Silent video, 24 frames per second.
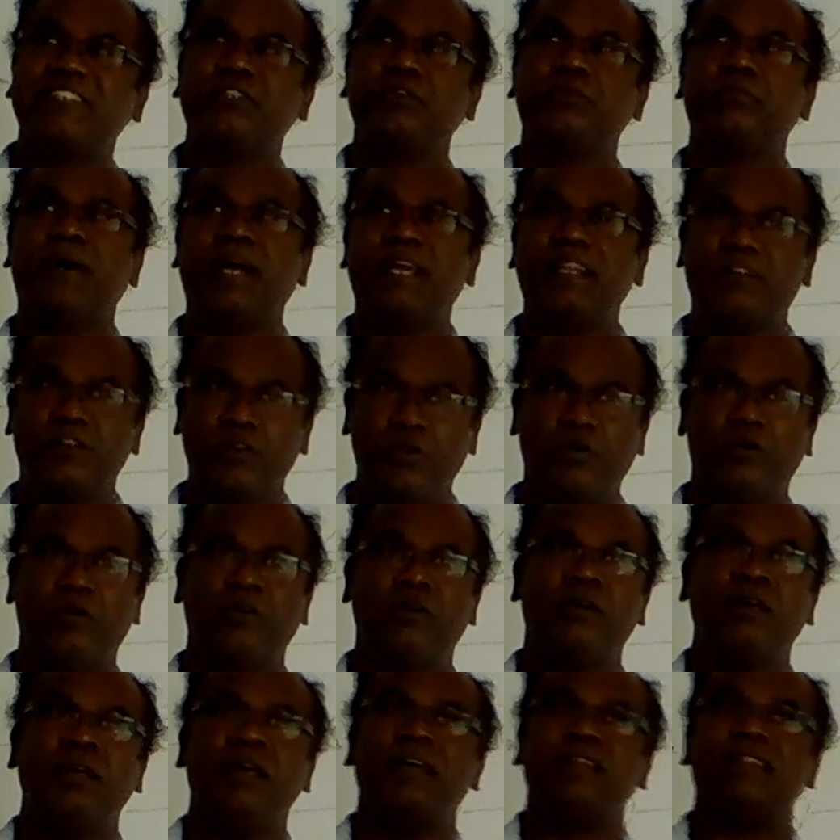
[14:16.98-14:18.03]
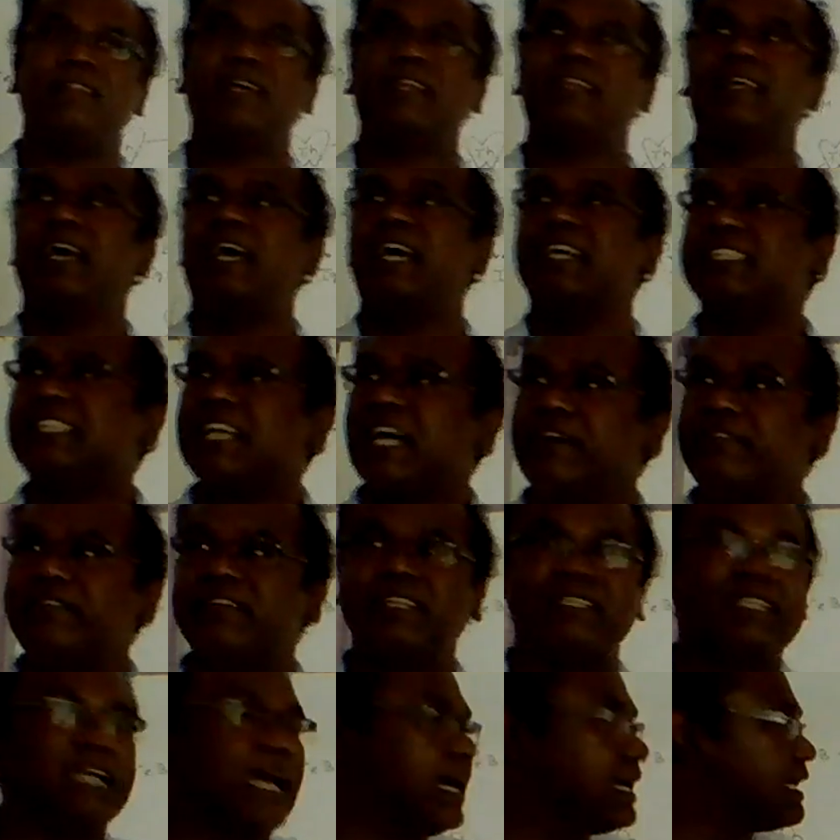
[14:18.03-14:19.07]
you might know that
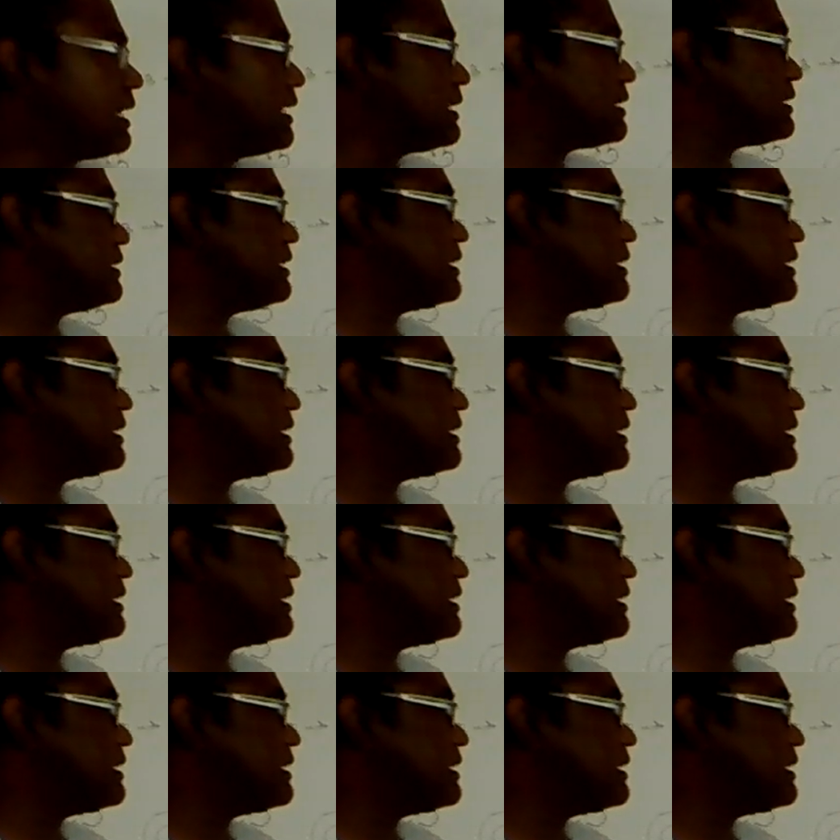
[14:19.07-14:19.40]
HIV targets the